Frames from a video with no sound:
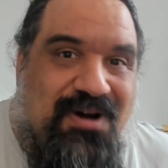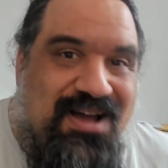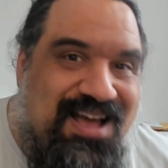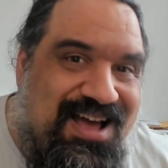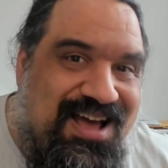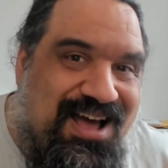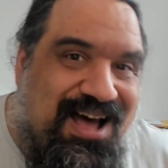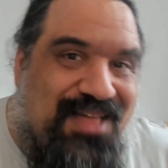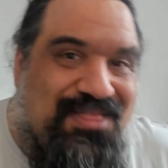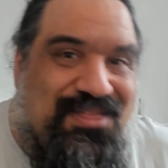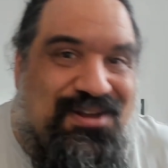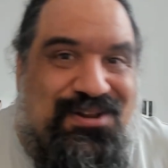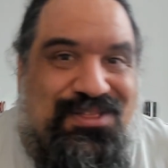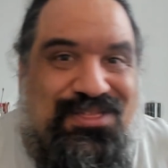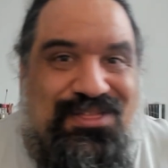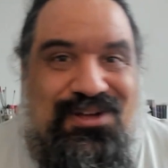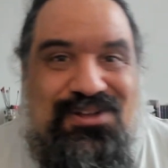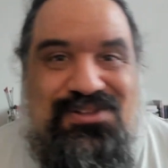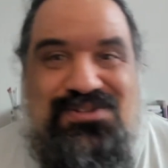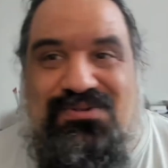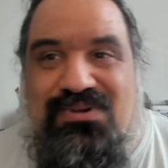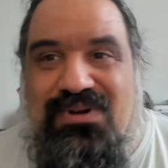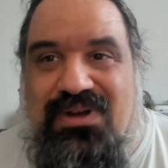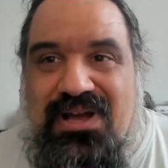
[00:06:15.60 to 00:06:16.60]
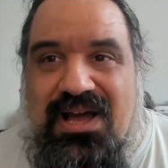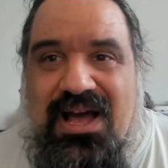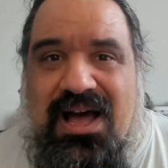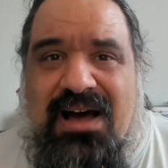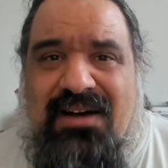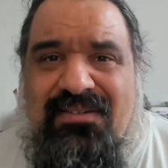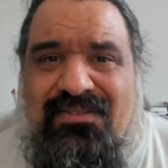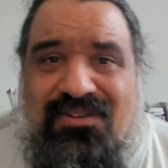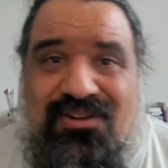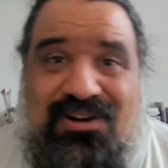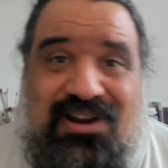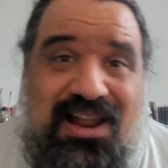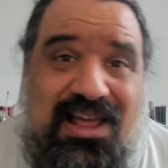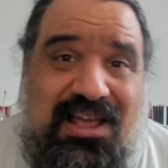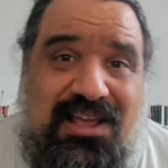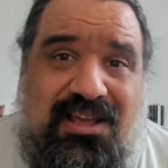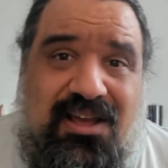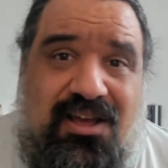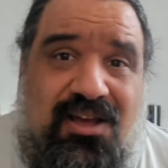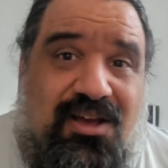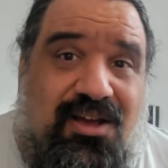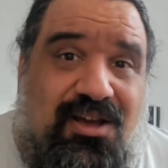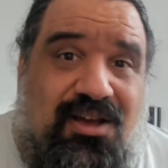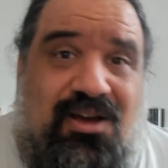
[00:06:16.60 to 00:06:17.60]
other thoughts we have, or like,
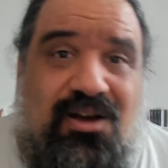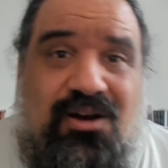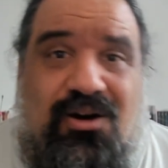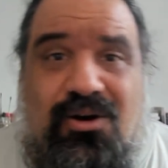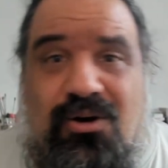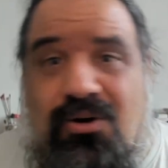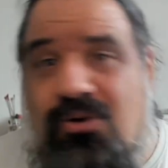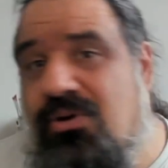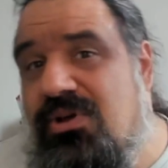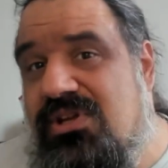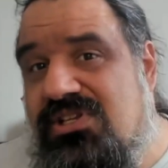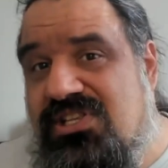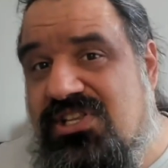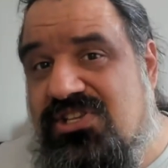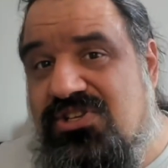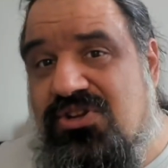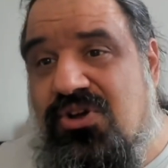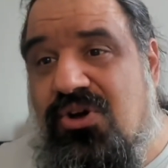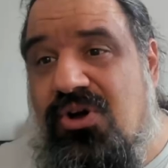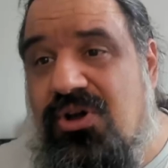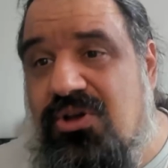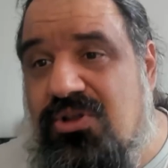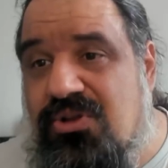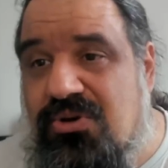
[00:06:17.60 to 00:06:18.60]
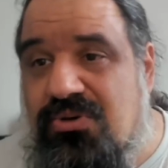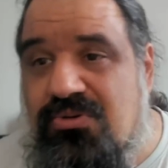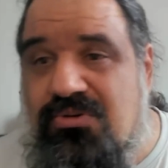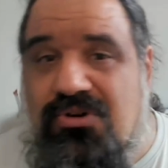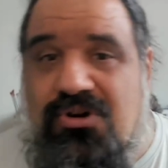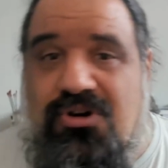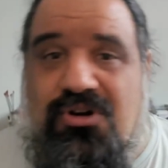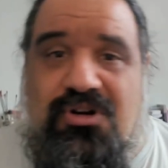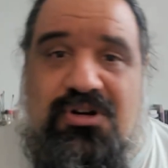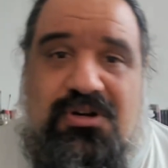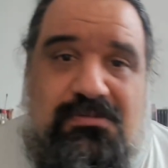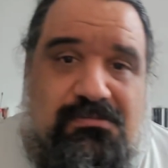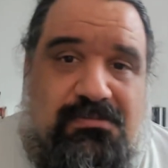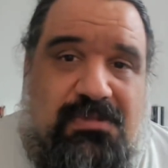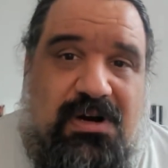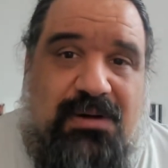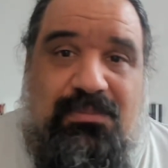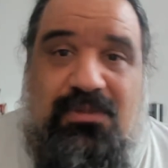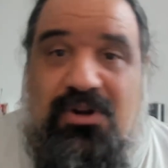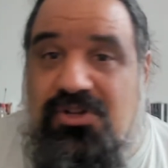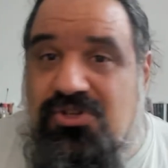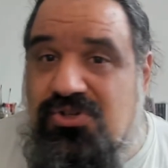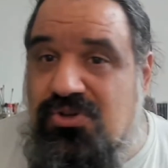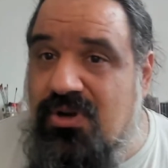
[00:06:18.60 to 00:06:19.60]
oh, is this going to work? I'm
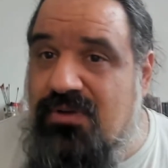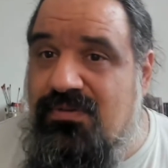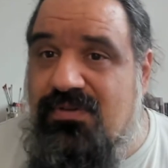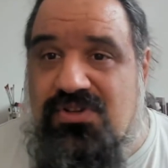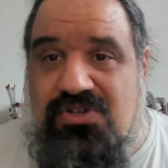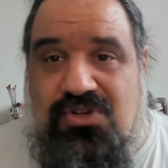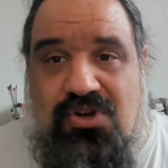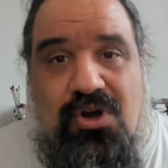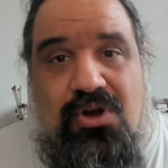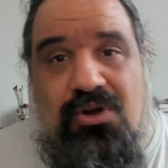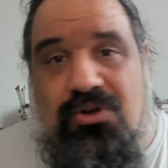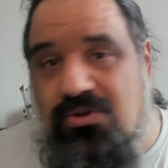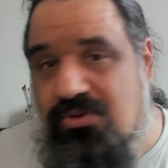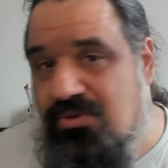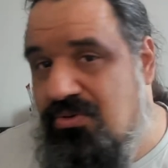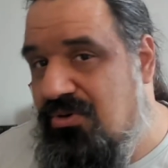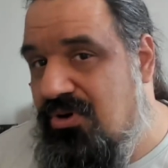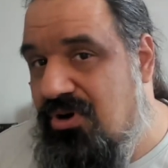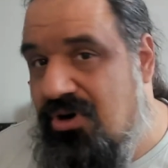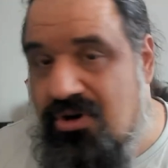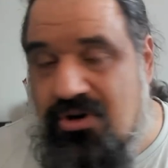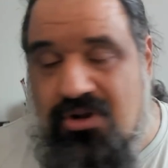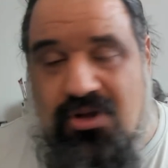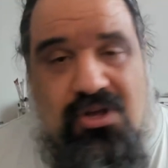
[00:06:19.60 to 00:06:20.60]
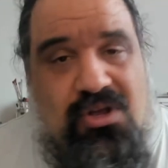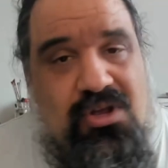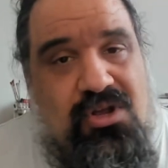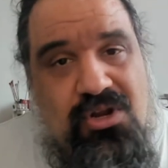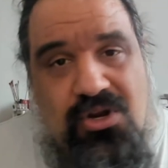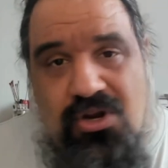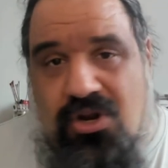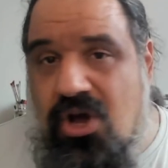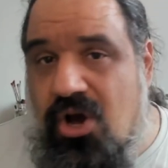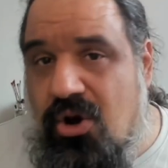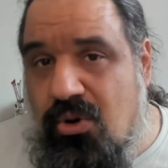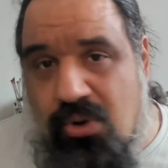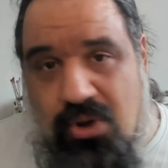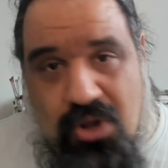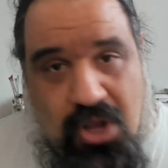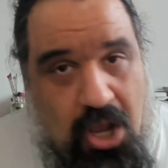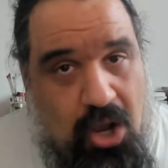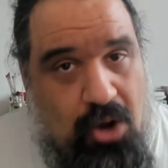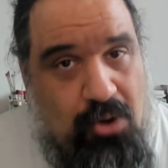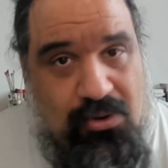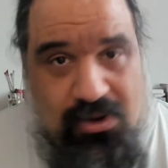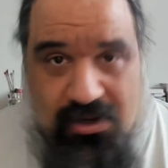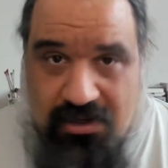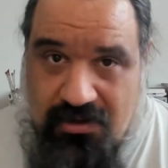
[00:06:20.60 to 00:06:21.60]
not sure if it's going to work. No, we
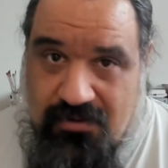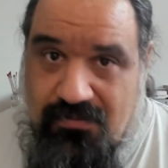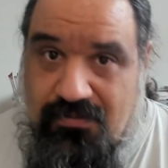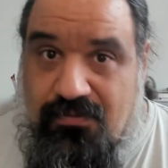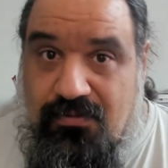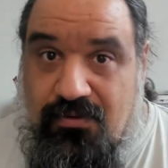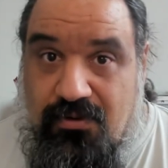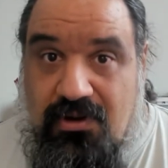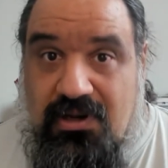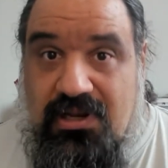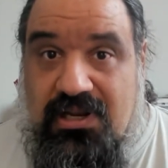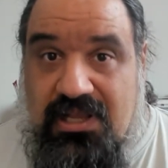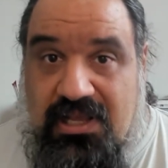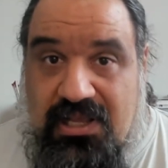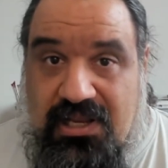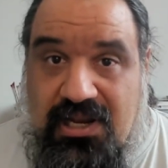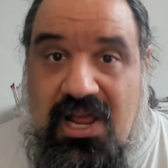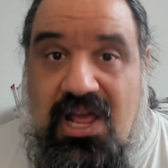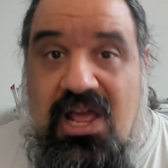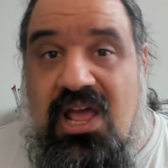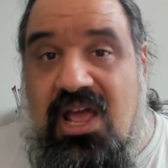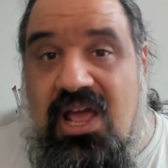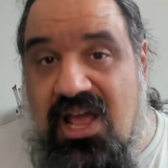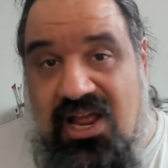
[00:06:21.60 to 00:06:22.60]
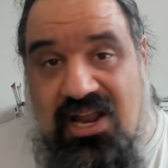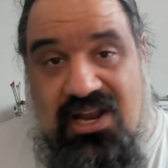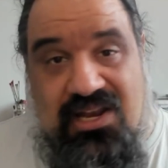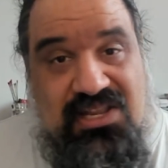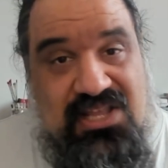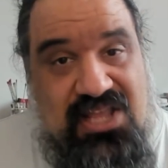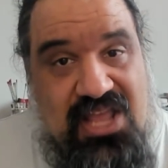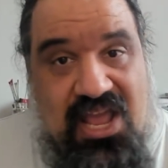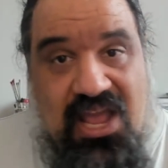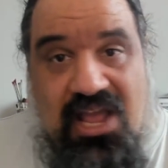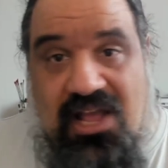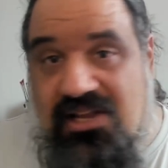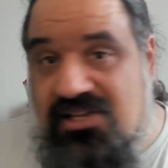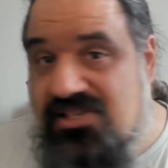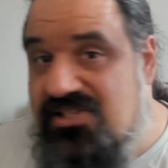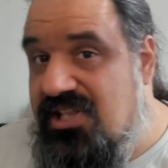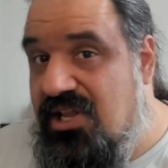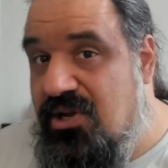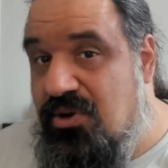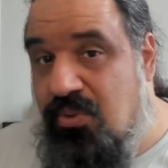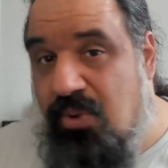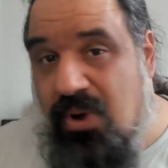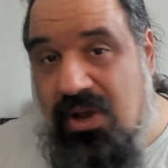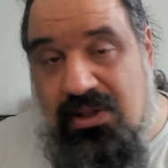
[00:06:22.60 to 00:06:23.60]
go in full in, engaged,
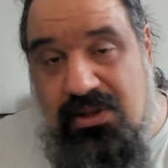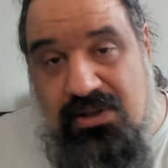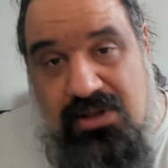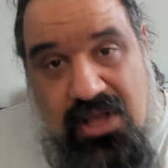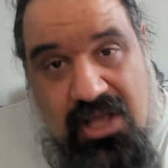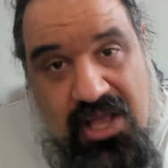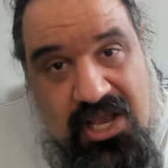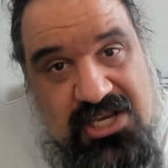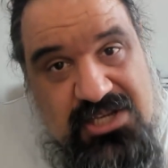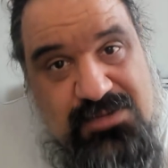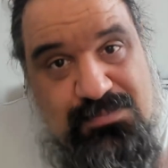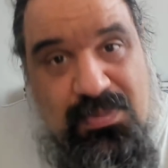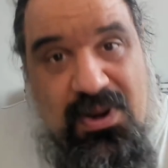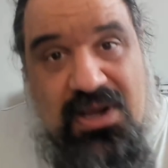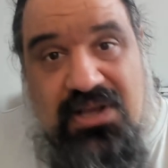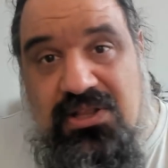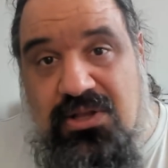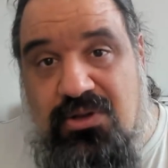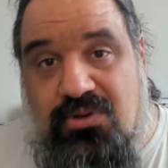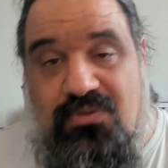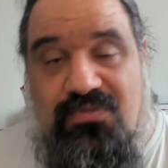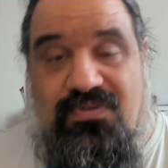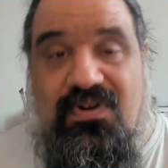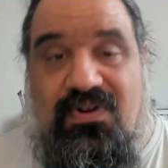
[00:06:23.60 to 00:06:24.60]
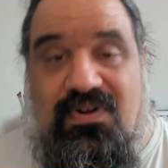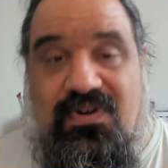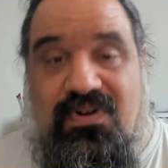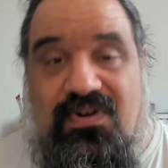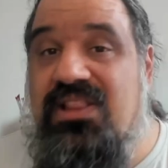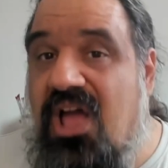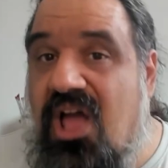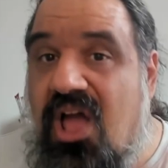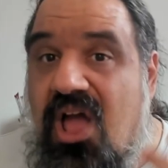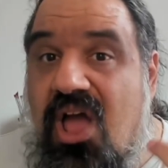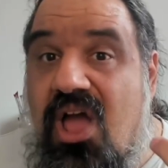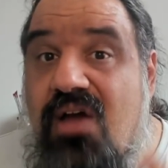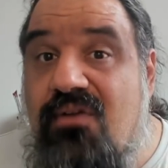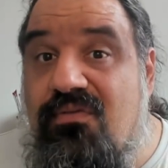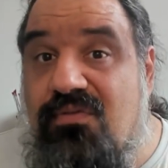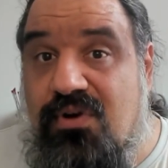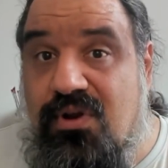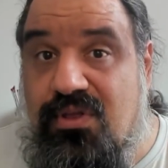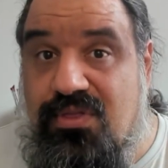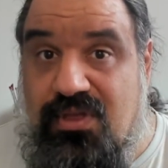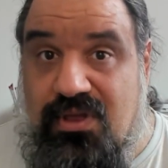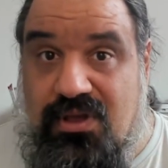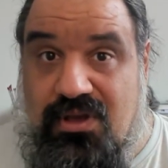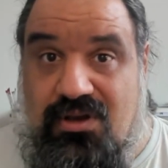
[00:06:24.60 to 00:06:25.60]
and we expecting to find
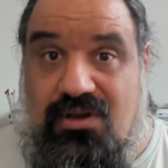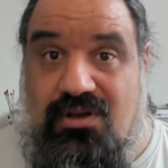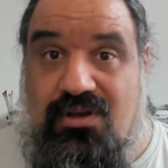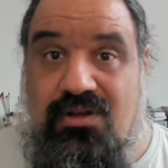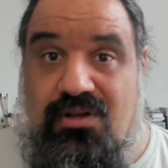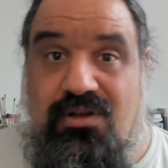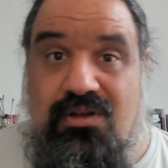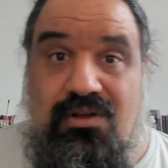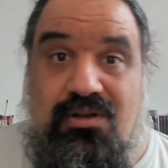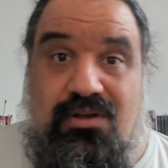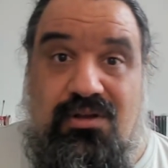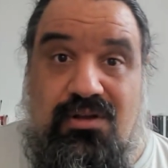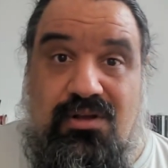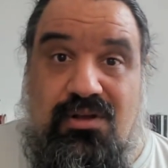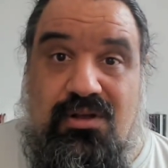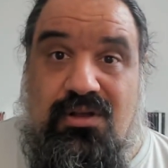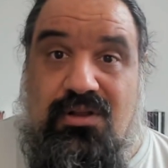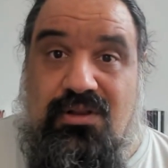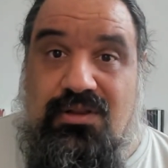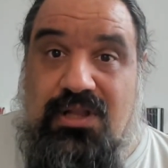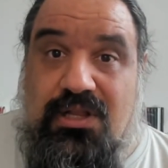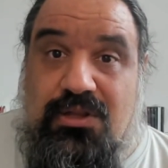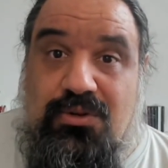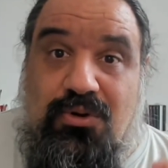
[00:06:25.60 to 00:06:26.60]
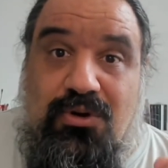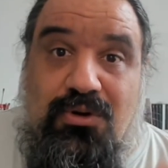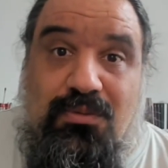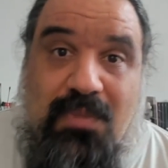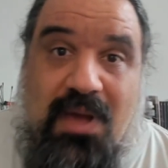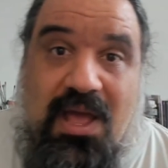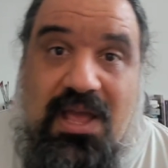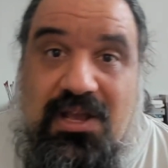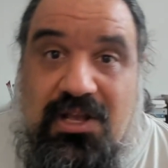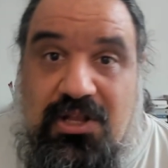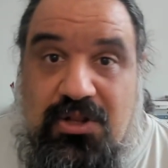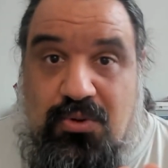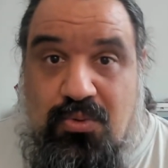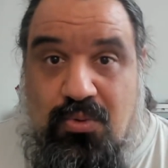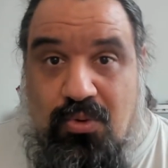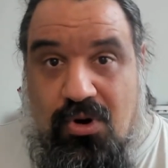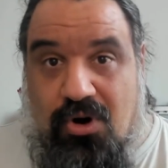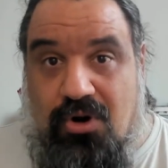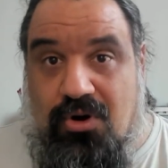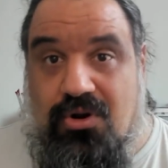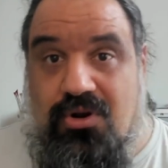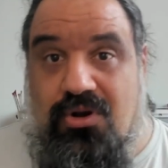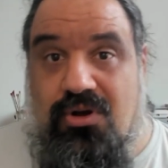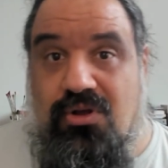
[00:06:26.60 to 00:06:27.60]
everything that will make it
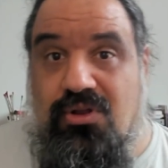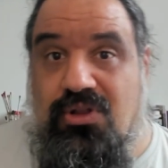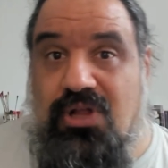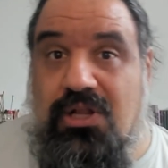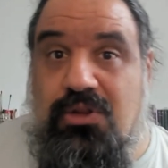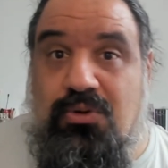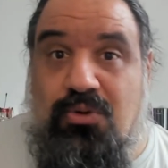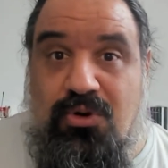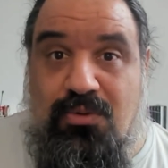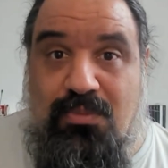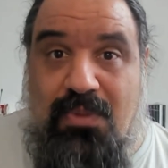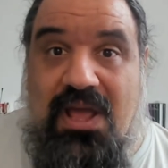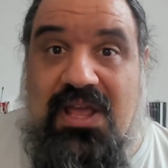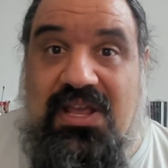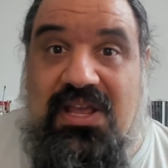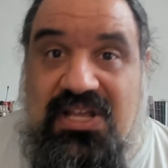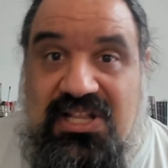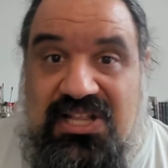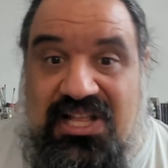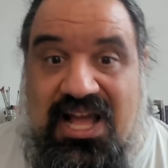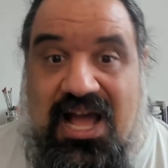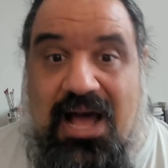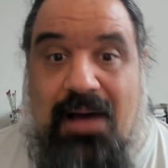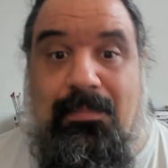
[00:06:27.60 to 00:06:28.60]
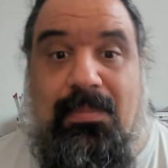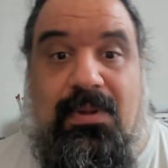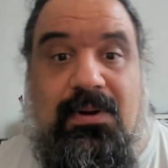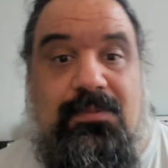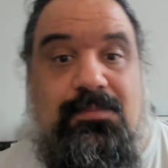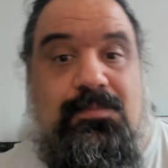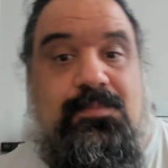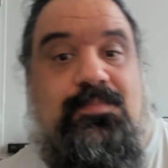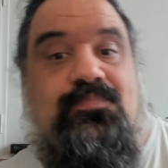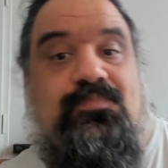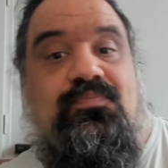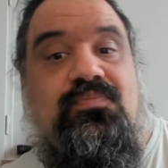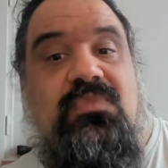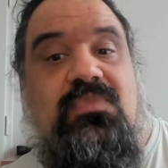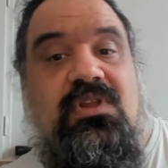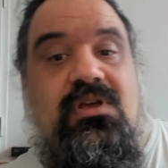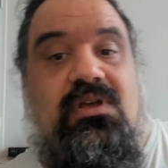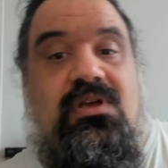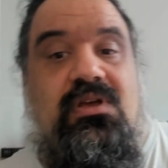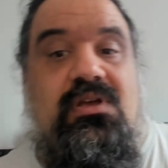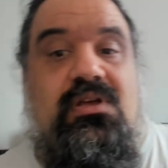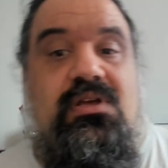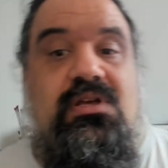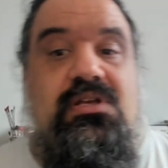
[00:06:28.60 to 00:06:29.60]
work, that will make it happen.
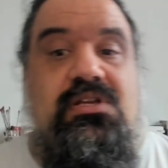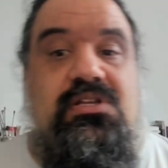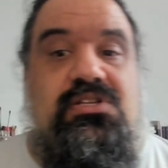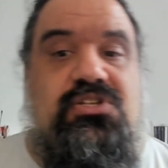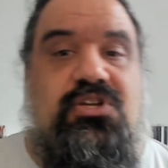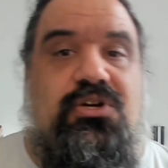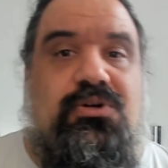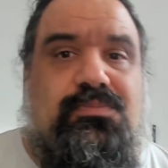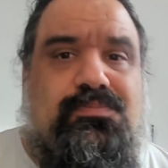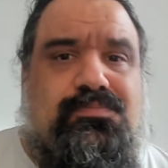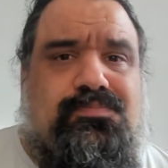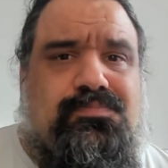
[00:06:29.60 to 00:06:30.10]
So